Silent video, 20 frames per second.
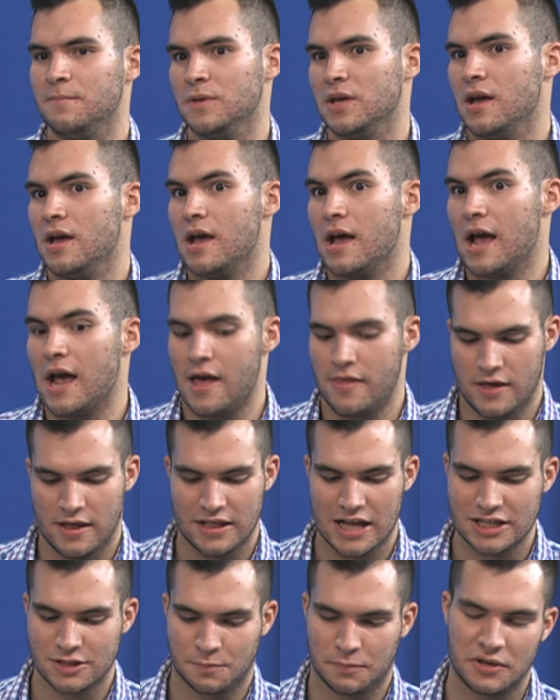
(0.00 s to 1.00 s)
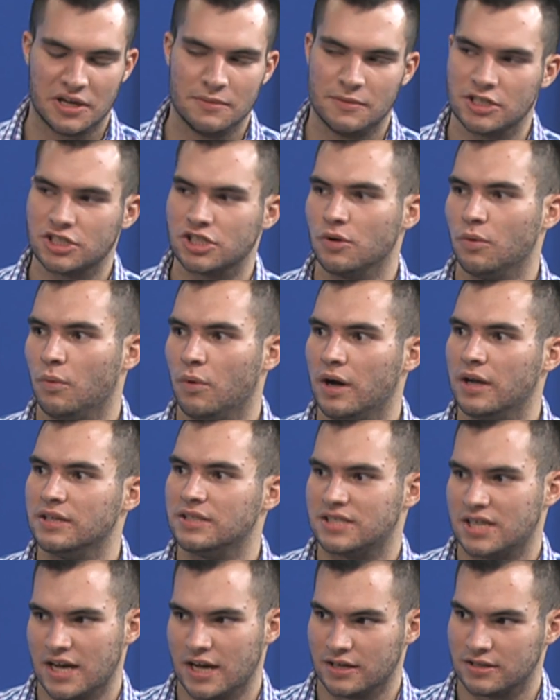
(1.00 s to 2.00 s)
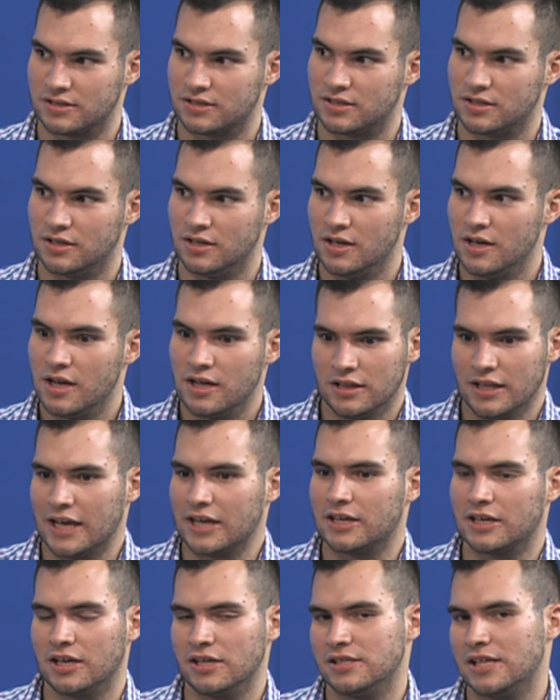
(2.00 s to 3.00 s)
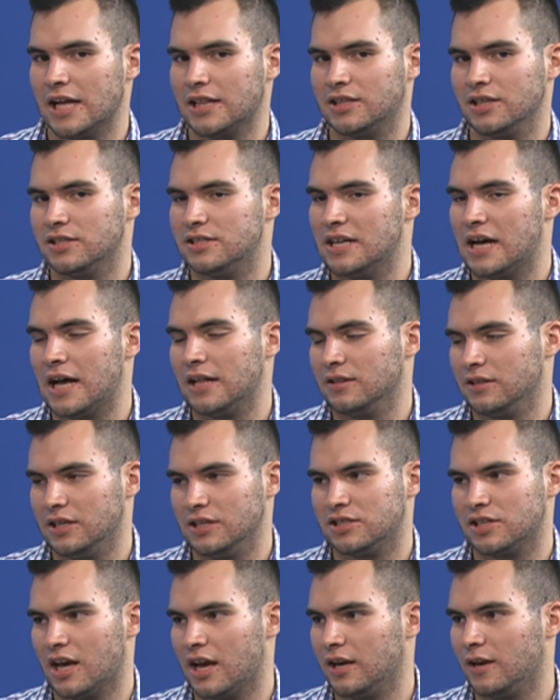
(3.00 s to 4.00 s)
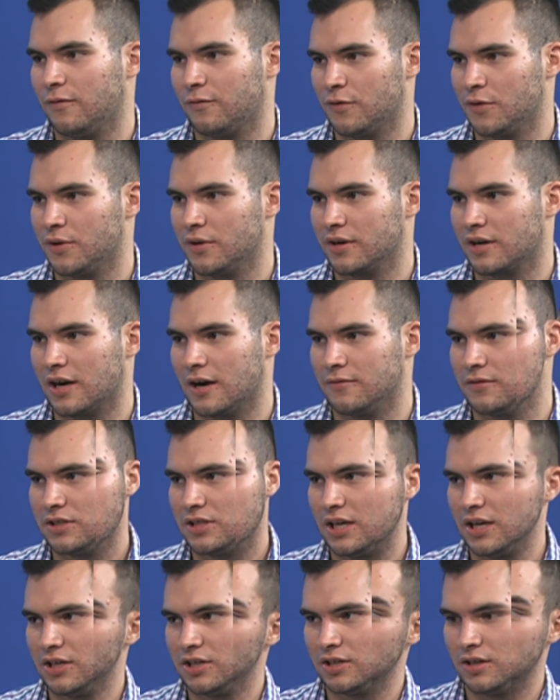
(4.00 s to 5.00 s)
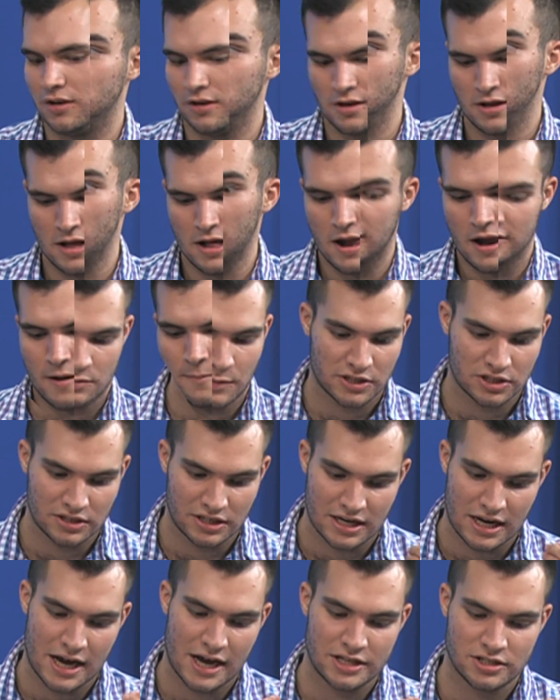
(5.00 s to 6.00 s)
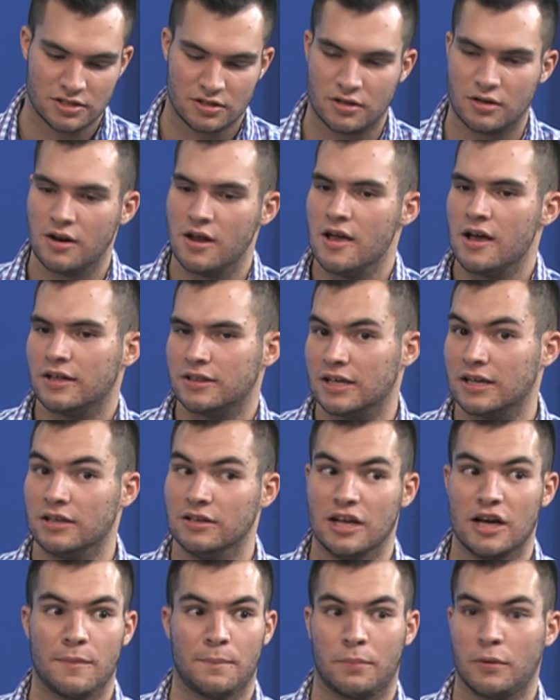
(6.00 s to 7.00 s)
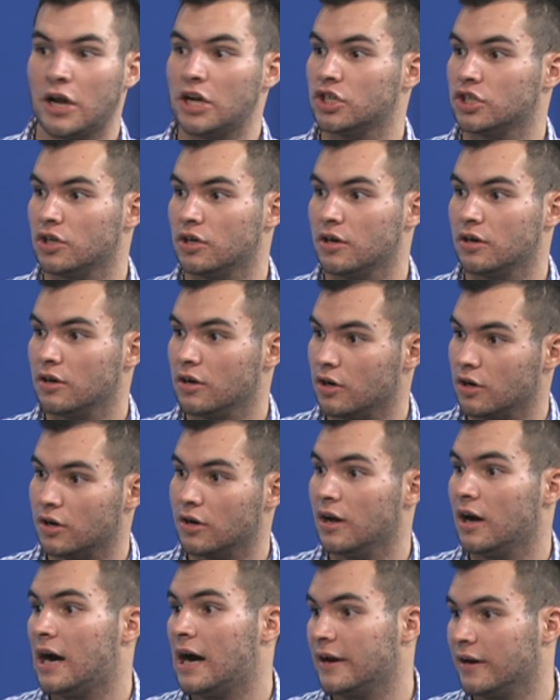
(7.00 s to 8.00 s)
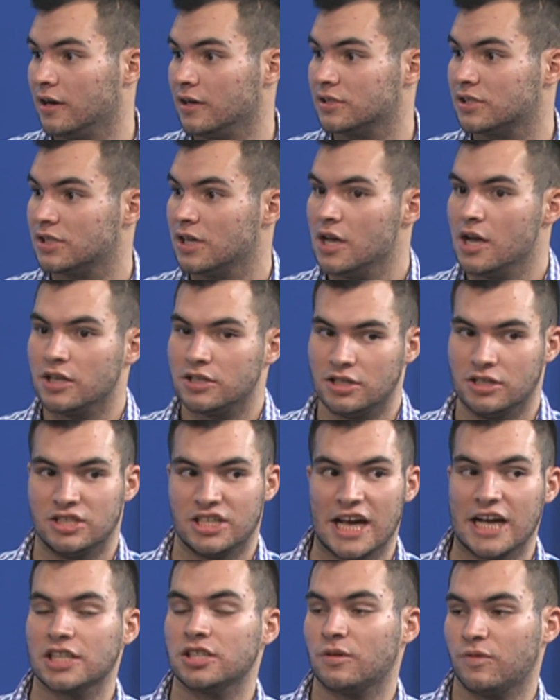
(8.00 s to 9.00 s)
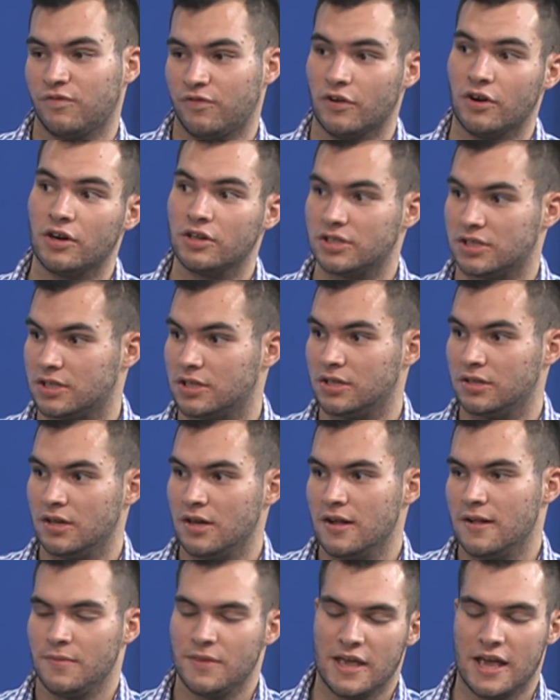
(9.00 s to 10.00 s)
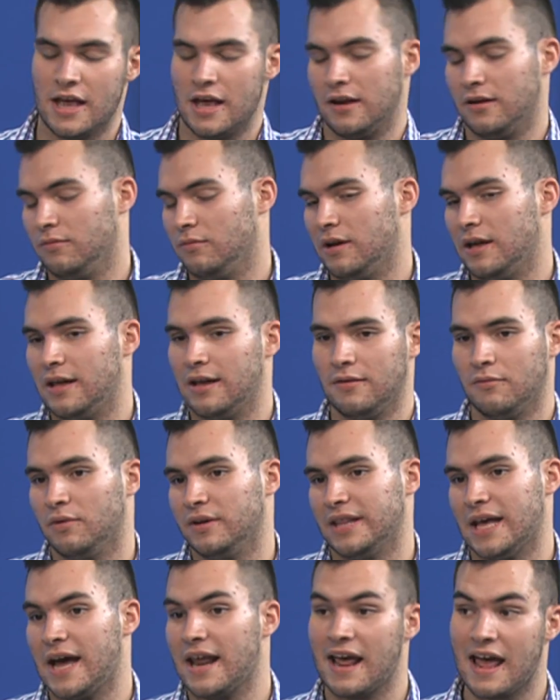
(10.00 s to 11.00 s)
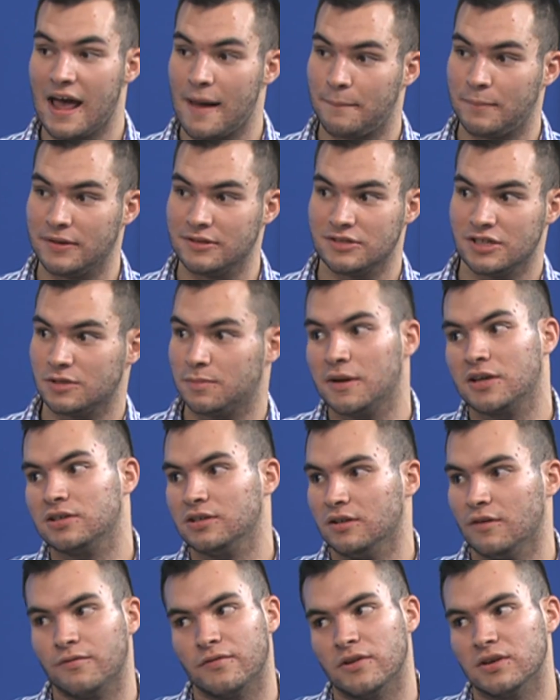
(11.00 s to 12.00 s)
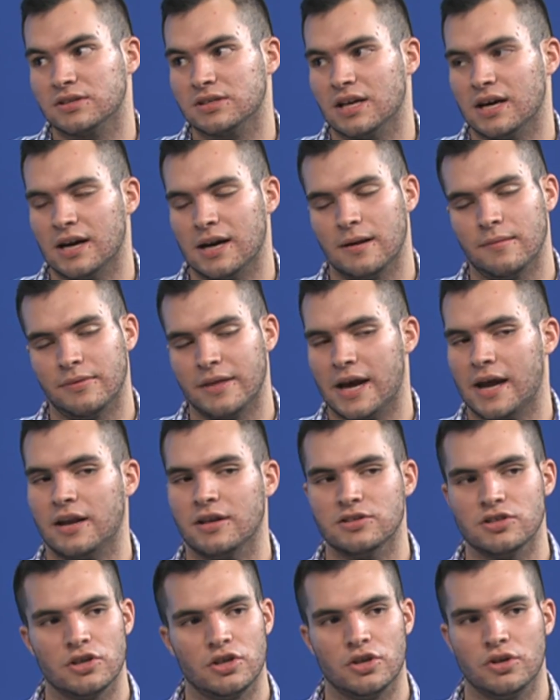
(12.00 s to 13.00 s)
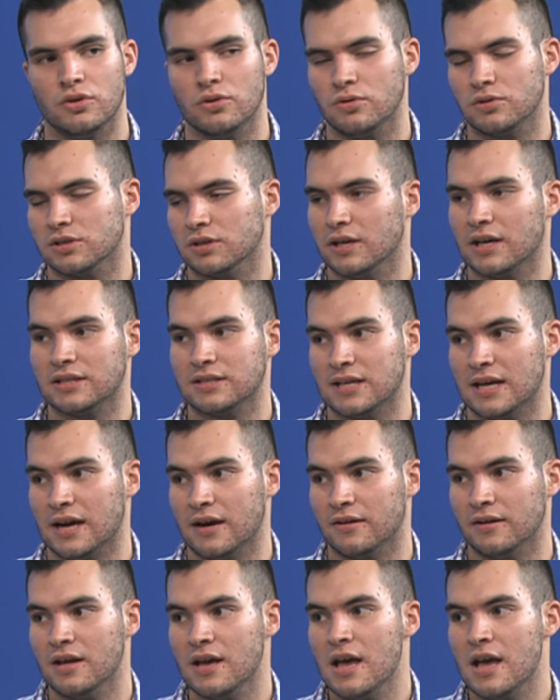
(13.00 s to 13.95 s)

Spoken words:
And then that's pretty much a one text. Like, because that does not lead to any further conversation. Especially guys I think a lot of pressure on us to text first. And when that happens, especially the first time, that is a huge letdown.